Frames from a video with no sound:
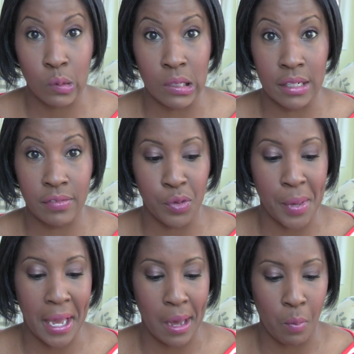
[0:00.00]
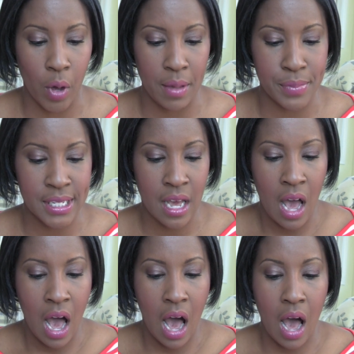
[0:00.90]
quite a few makeup wipes.
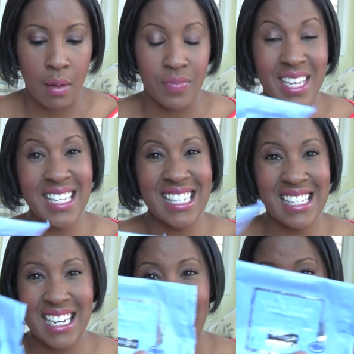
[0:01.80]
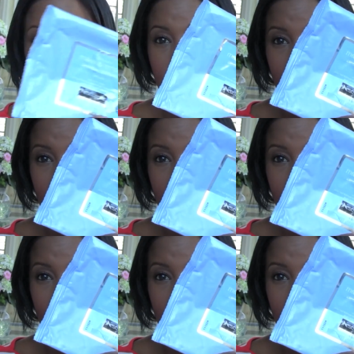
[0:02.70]
Um, these tend to be